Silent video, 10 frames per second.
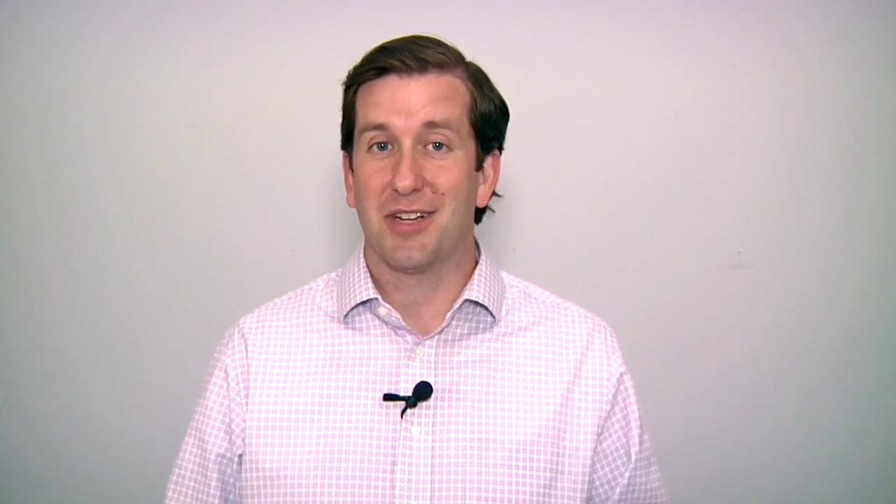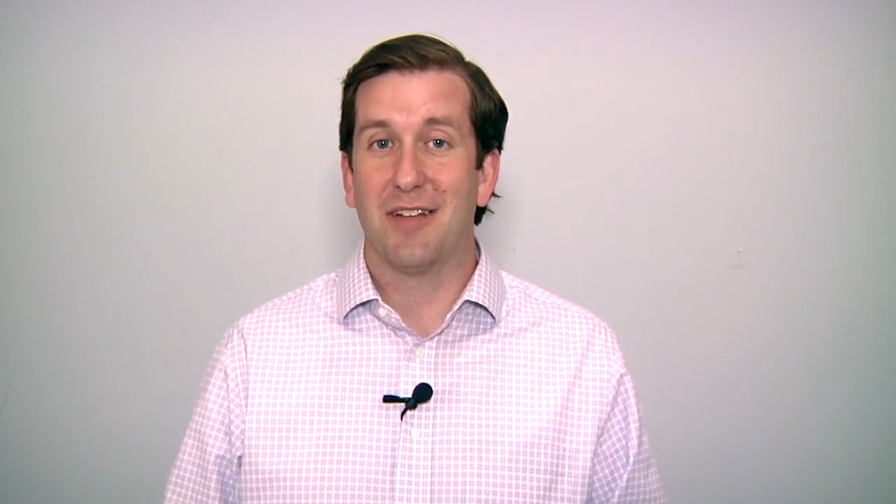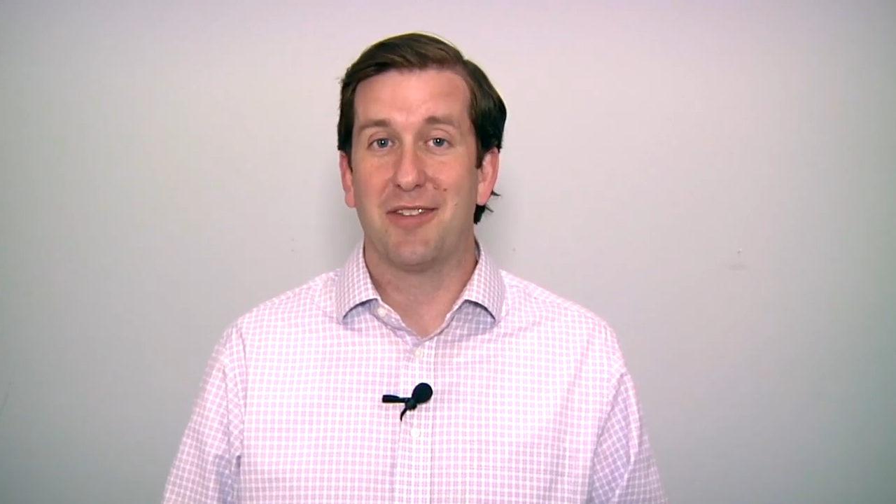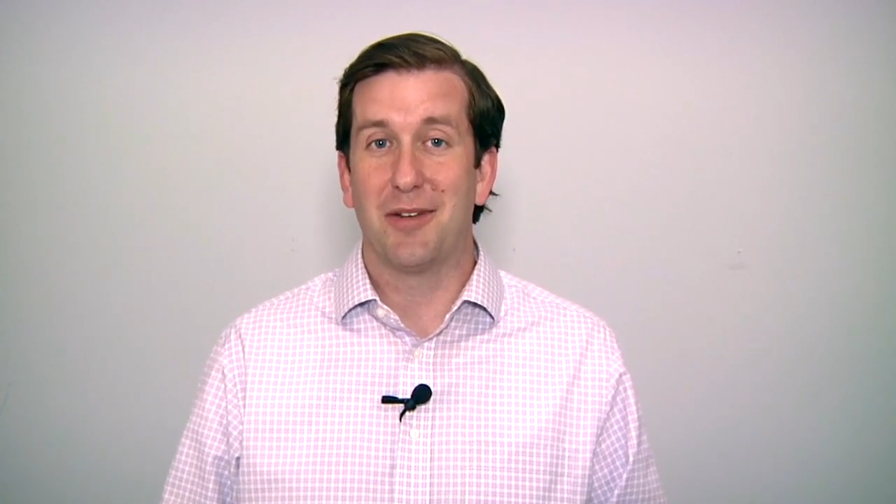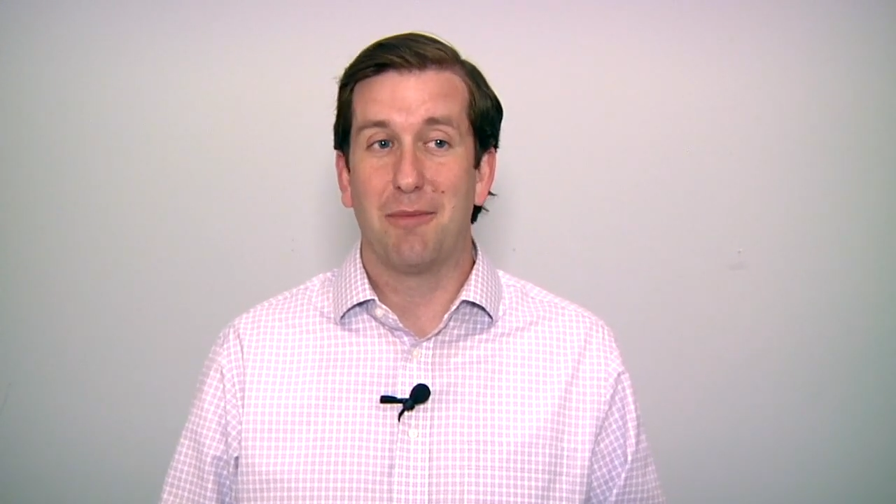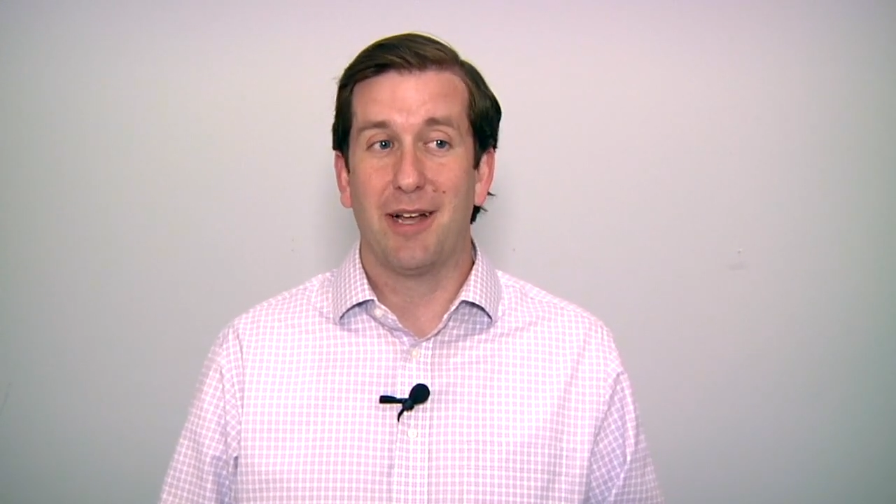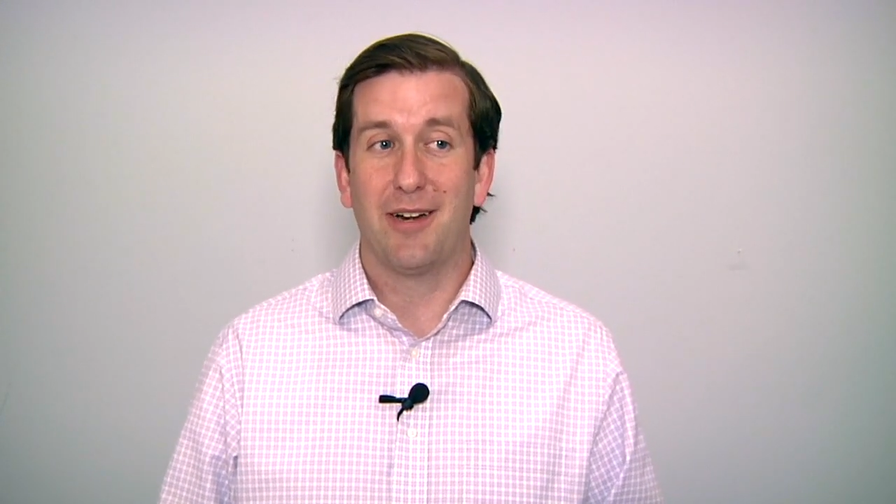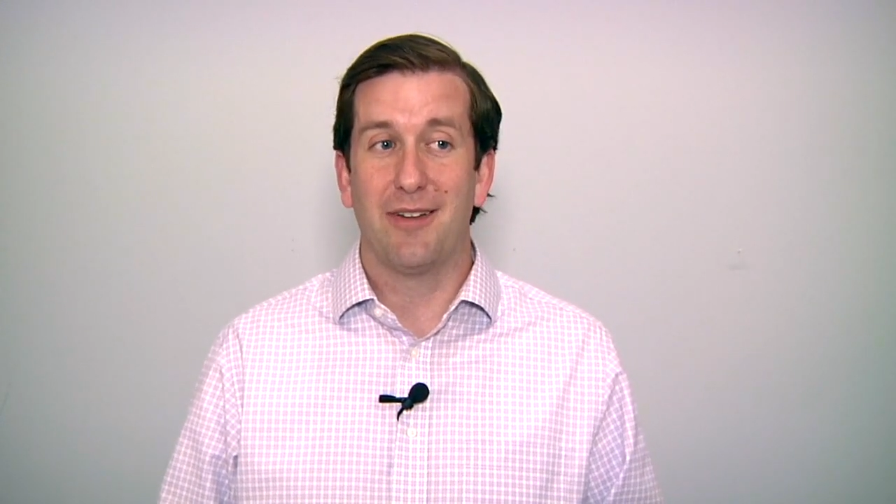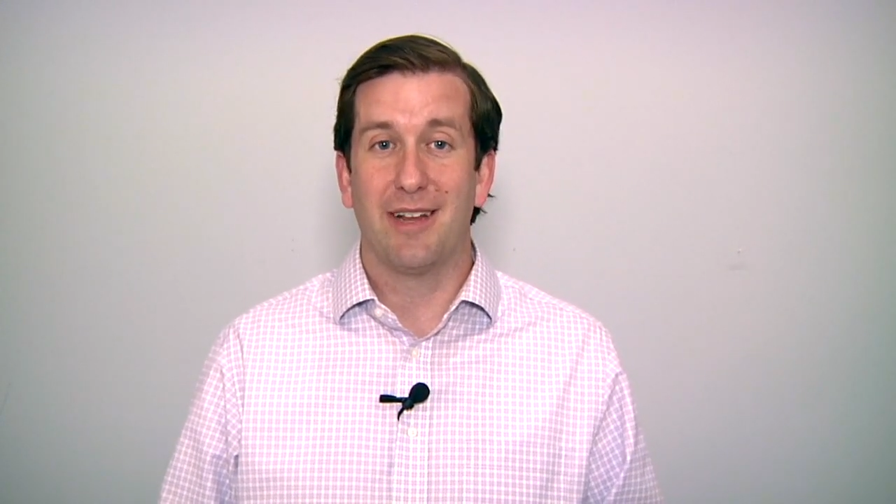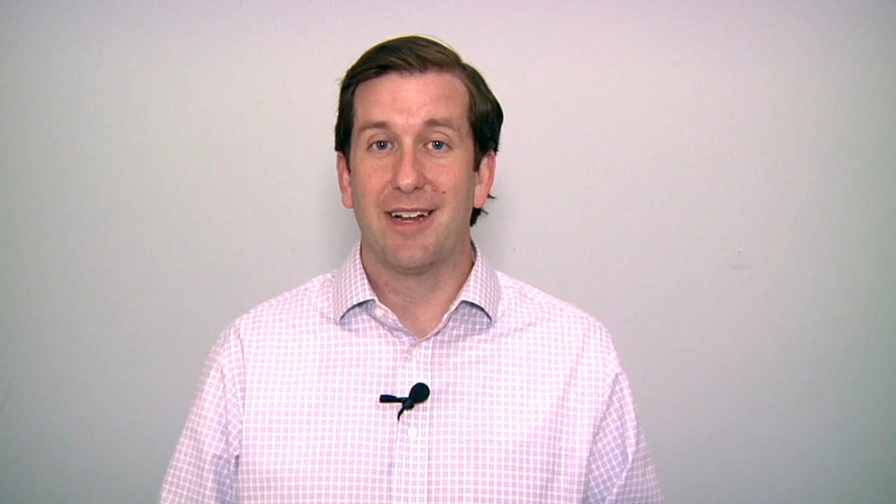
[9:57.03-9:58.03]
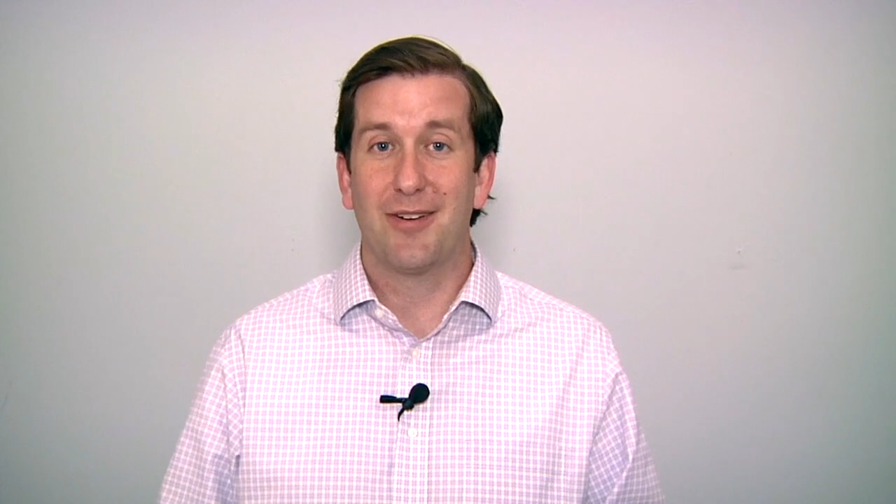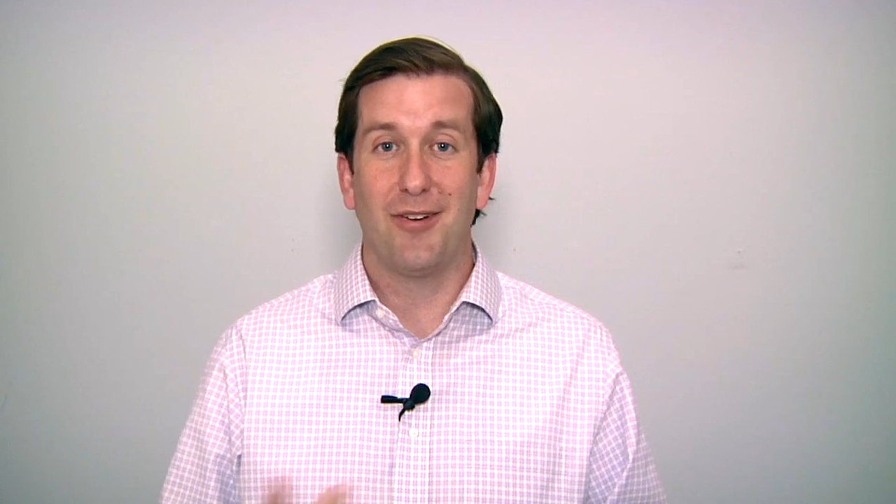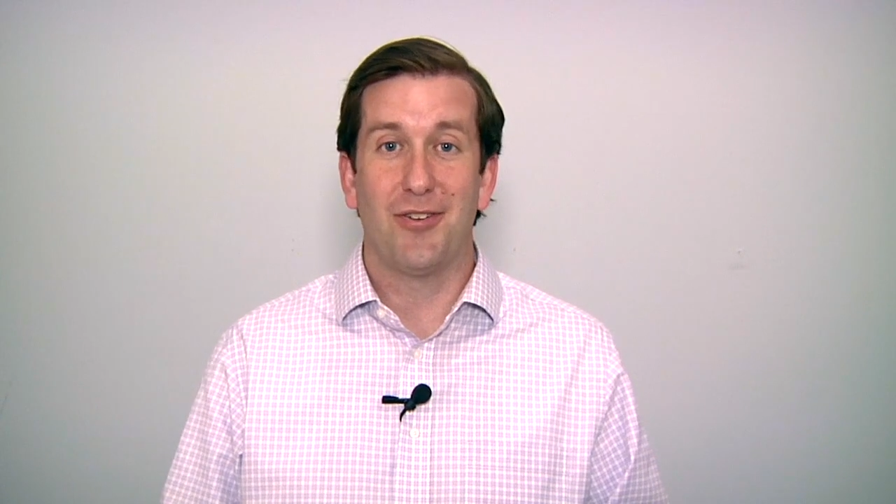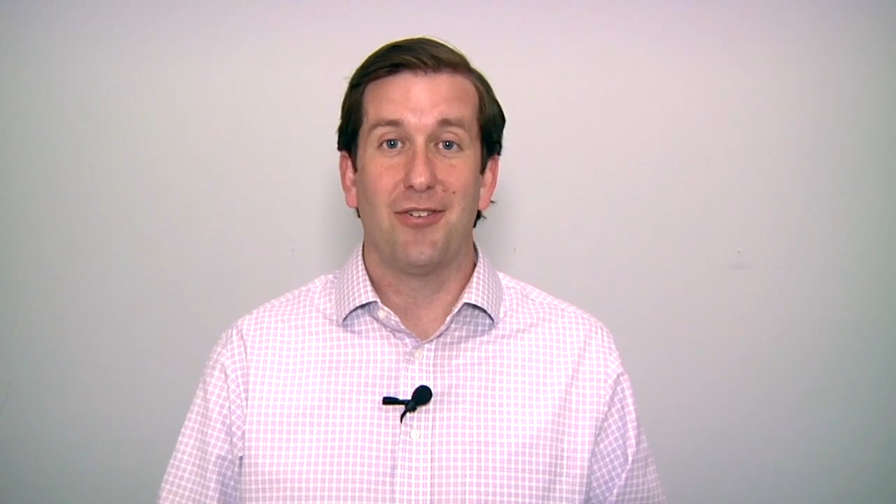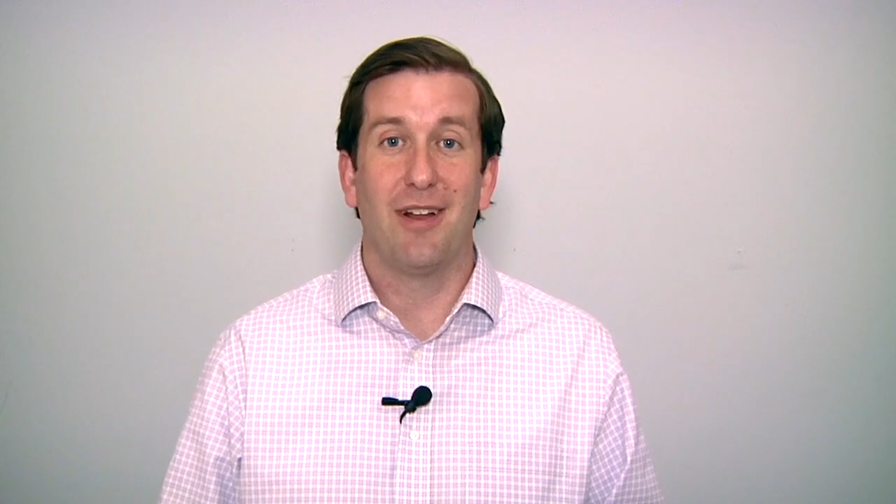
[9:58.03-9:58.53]
gifted debater that he
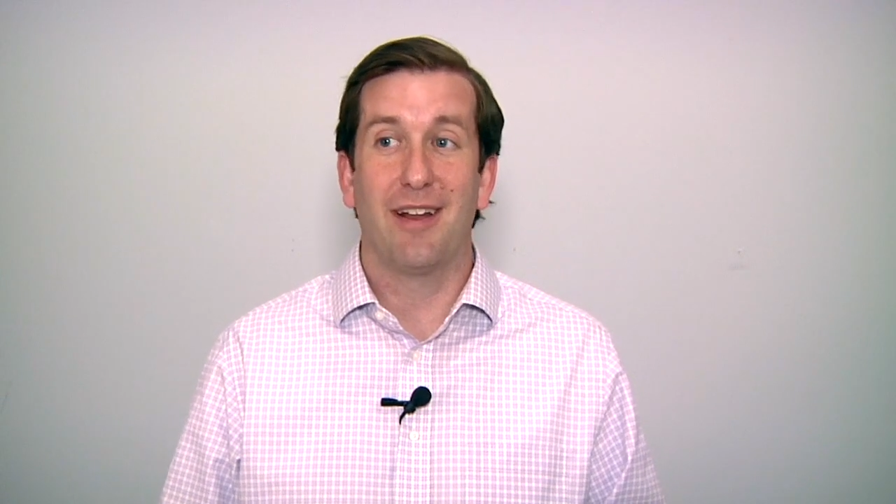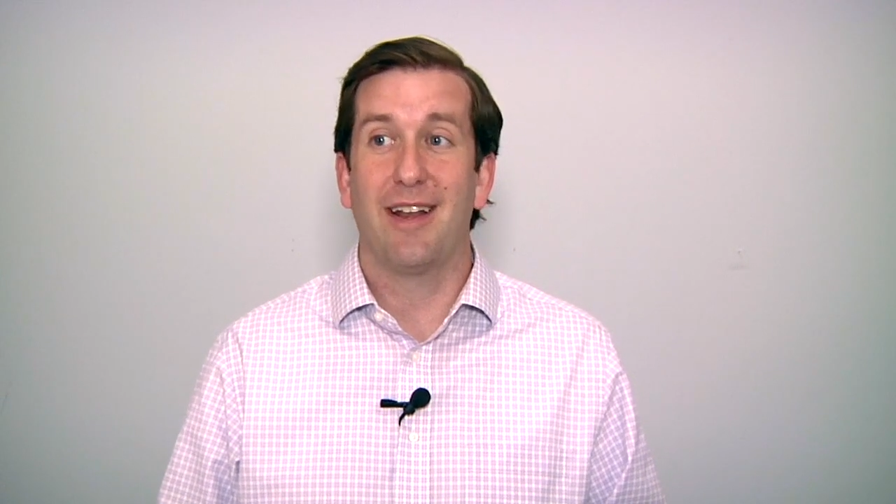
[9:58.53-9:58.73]
turns it around,